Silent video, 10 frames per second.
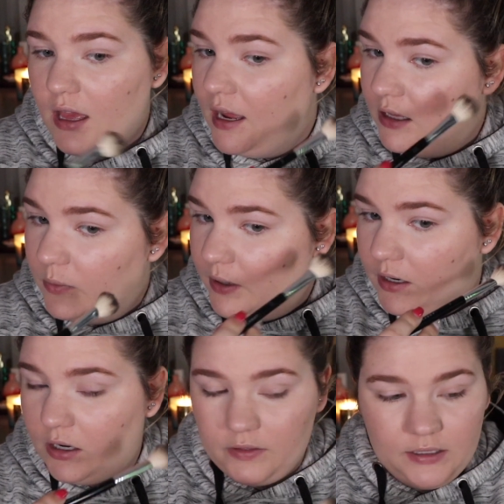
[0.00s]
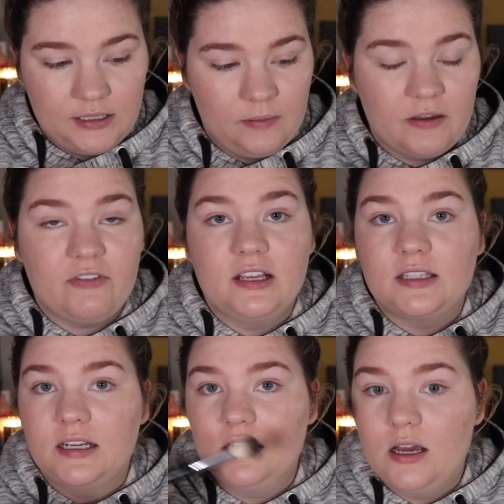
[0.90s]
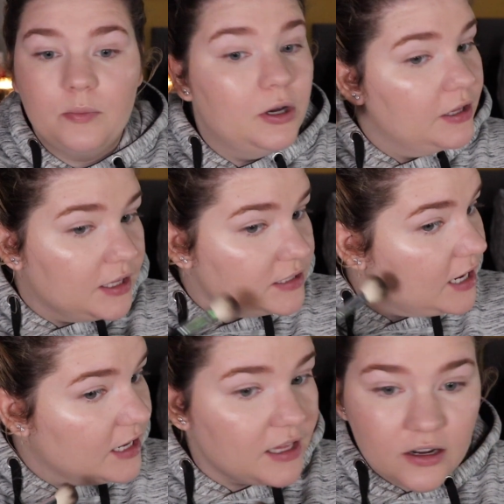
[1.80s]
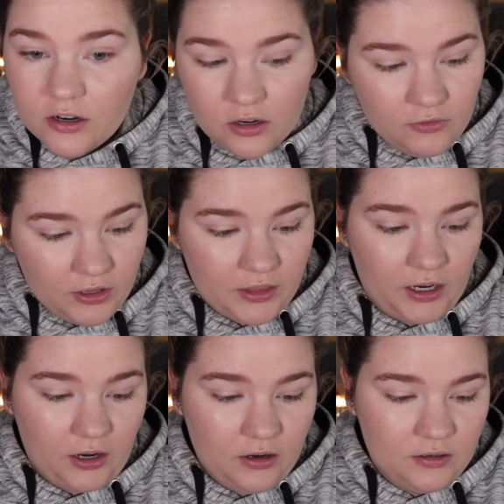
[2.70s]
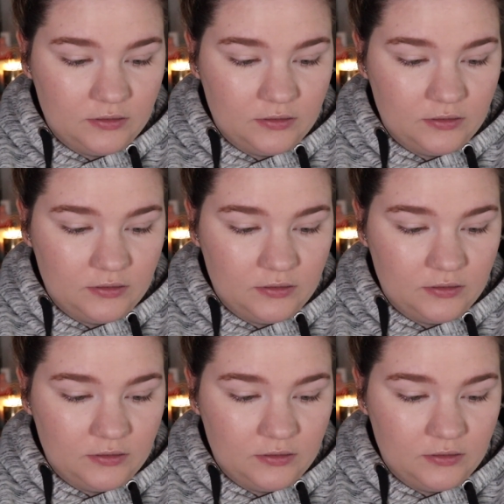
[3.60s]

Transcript: anywhere on this side of my face. I did not put this highlighter over there.